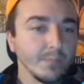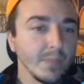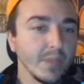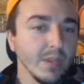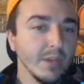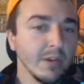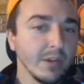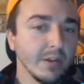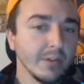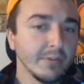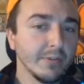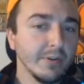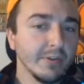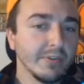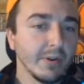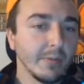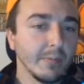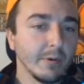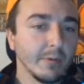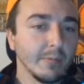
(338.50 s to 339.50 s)
3
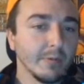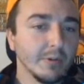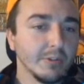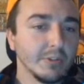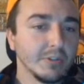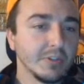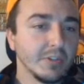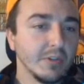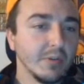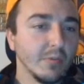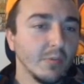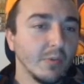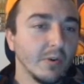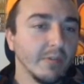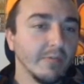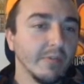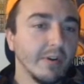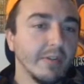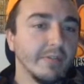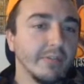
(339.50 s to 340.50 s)
Cyber Emergency,
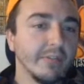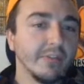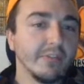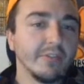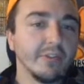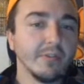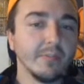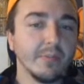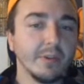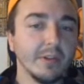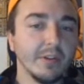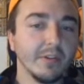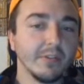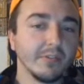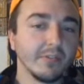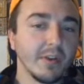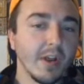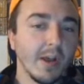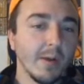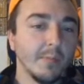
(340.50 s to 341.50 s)
1 Rev System
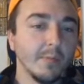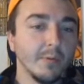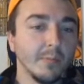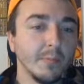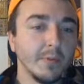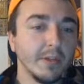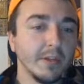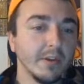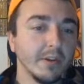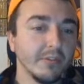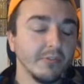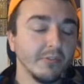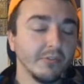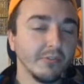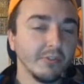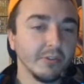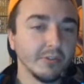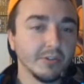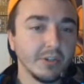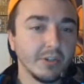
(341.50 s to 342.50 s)
because combo, because
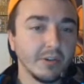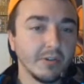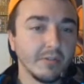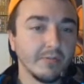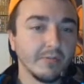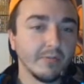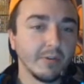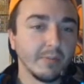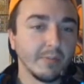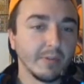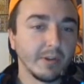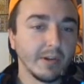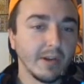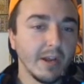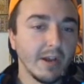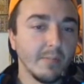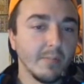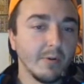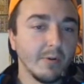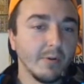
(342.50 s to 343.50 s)
search it out from the
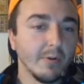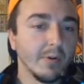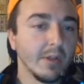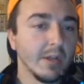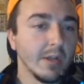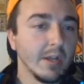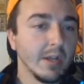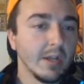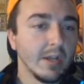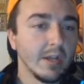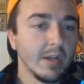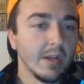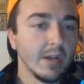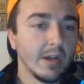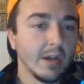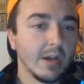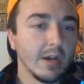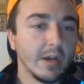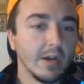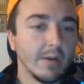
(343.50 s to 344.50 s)
combo.
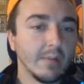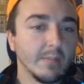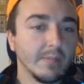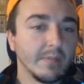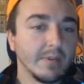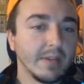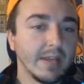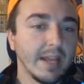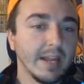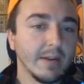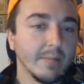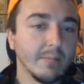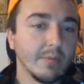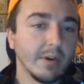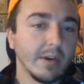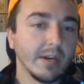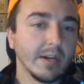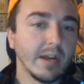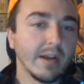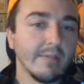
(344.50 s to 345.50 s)
Can
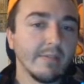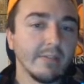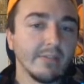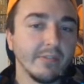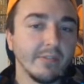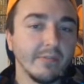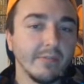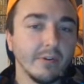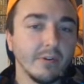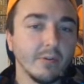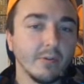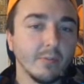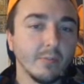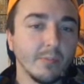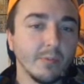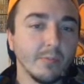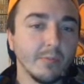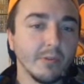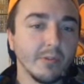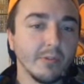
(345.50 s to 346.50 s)
Brick, obviously if you don't
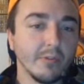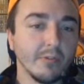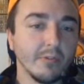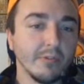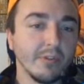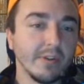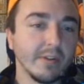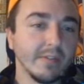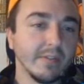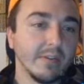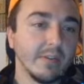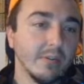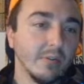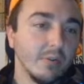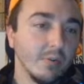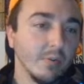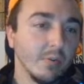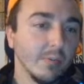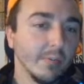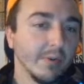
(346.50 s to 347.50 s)
open one of those 6 and you
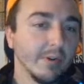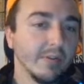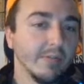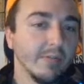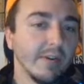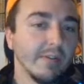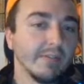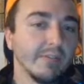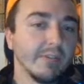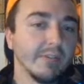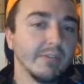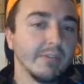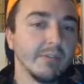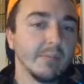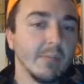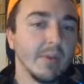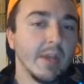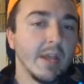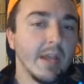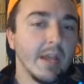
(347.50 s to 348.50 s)
do open your Rev
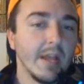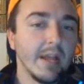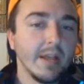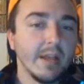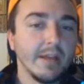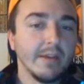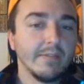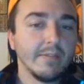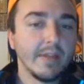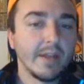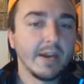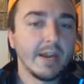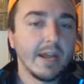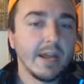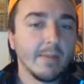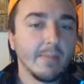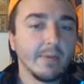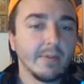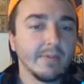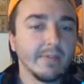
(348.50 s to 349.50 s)
System, if that
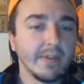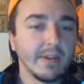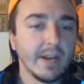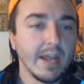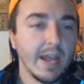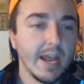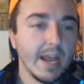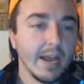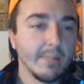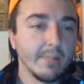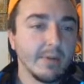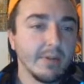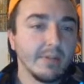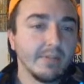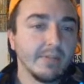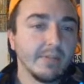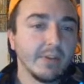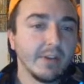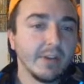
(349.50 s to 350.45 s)
happens, it happens.